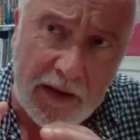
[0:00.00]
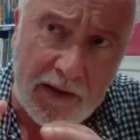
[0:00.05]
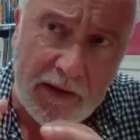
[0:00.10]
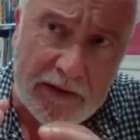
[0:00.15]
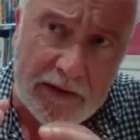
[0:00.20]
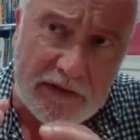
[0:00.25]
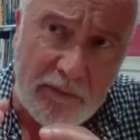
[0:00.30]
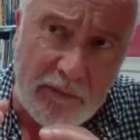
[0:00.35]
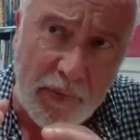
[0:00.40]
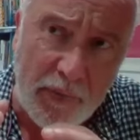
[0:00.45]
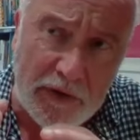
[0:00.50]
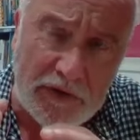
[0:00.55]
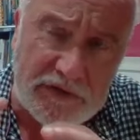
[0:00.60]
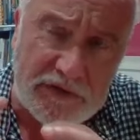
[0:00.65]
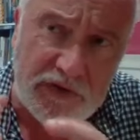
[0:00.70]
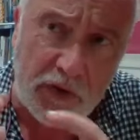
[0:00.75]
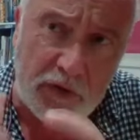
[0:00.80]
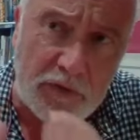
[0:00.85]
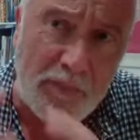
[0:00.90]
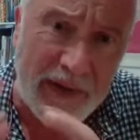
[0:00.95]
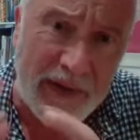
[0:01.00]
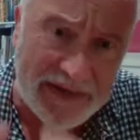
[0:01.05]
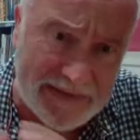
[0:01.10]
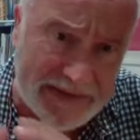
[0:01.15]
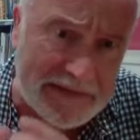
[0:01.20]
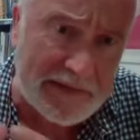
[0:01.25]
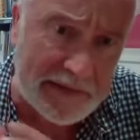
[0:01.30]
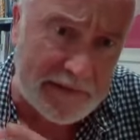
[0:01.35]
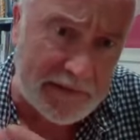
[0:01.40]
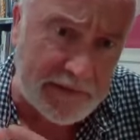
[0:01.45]
uh, and about
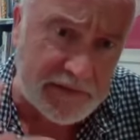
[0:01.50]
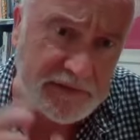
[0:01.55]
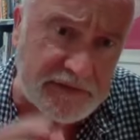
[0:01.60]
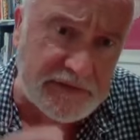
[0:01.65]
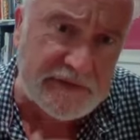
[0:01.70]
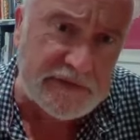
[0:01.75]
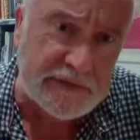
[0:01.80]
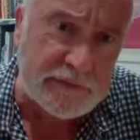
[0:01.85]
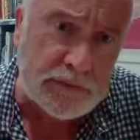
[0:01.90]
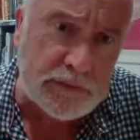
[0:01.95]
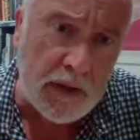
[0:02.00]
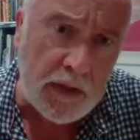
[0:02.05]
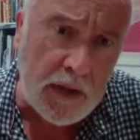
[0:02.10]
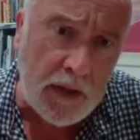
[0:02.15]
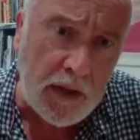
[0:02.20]
dogmatic leaders.